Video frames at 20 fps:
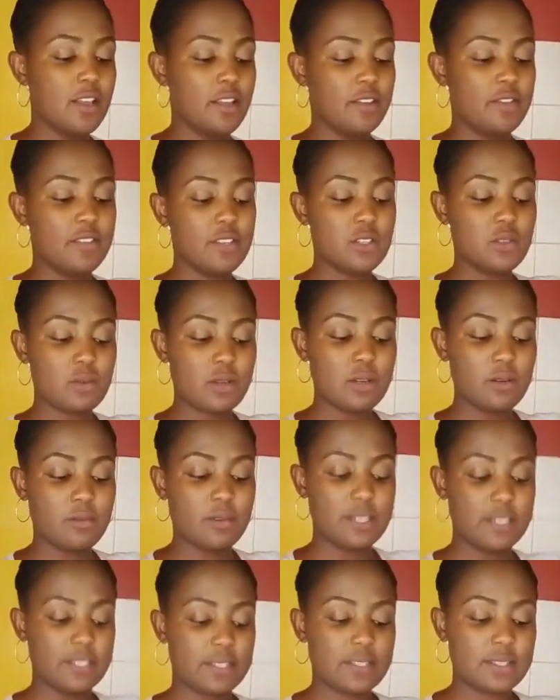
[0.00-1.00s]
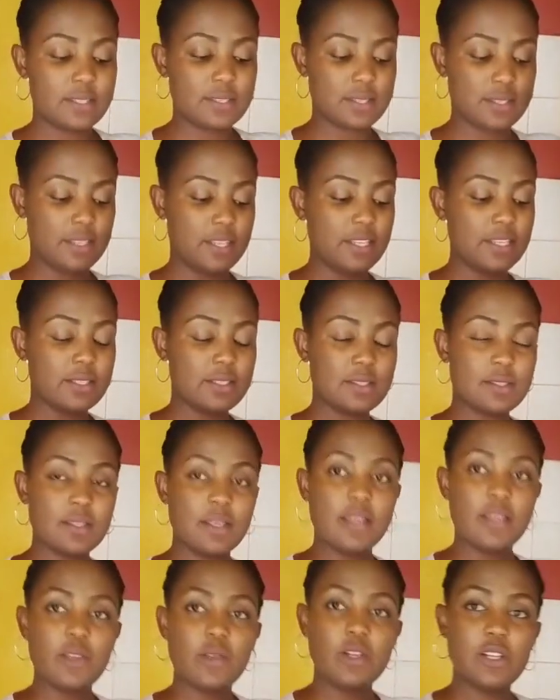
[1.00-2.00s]
This one, when it's this,
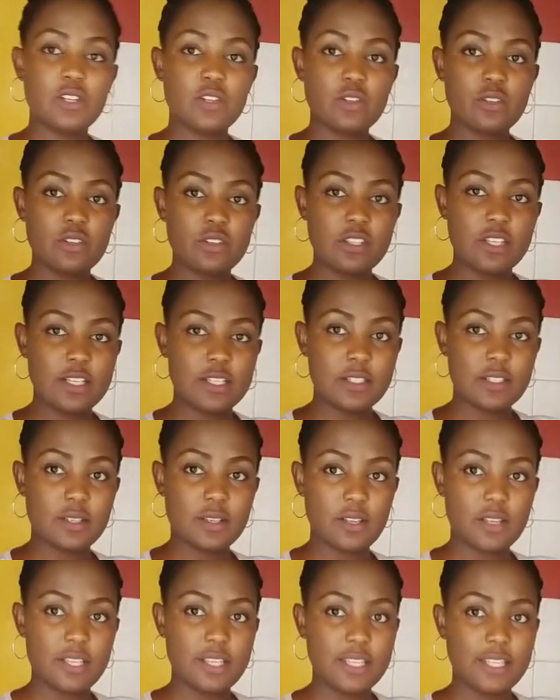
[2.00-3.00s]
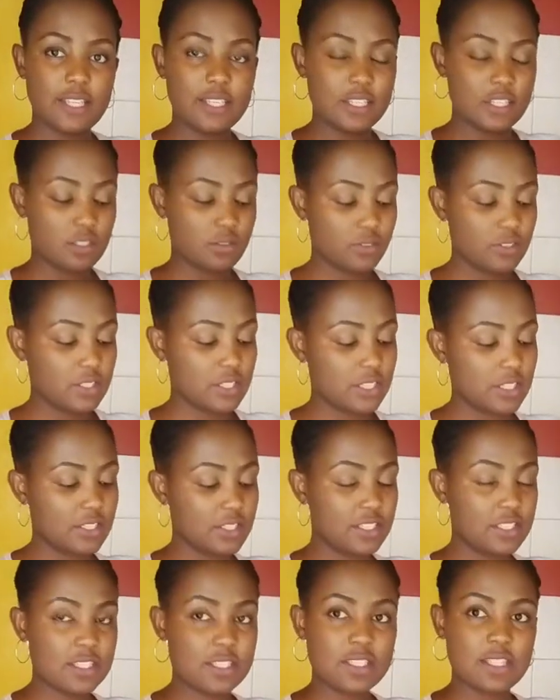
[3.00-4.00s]
you'll know that it's facing
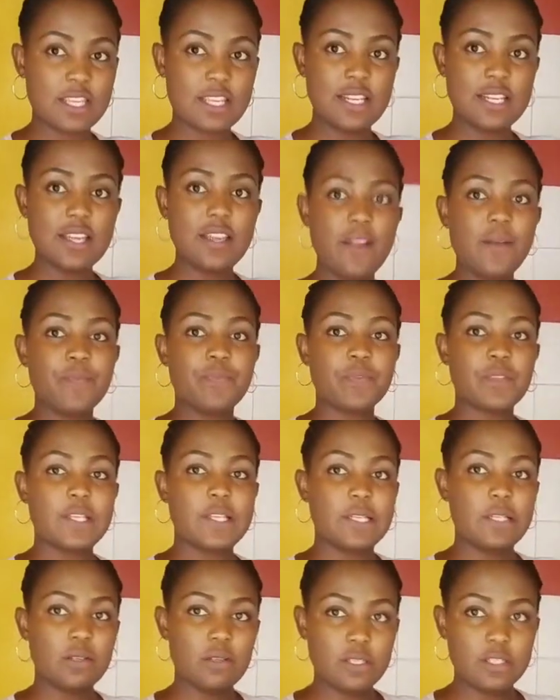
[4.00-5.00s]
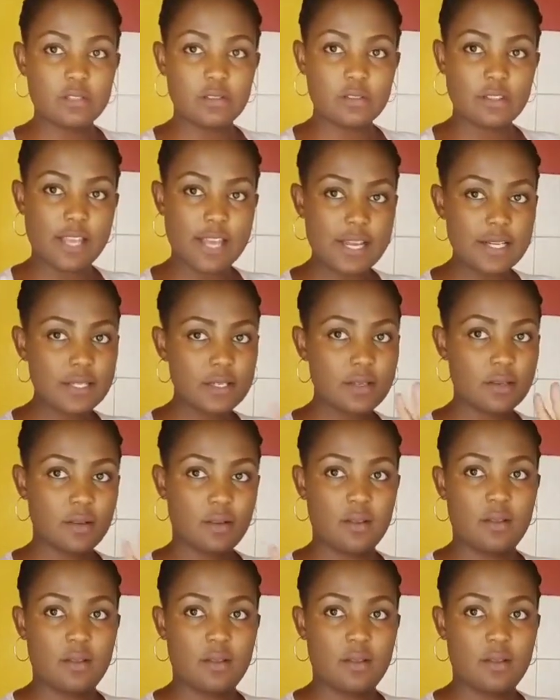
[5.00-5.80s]
this side, you'll know that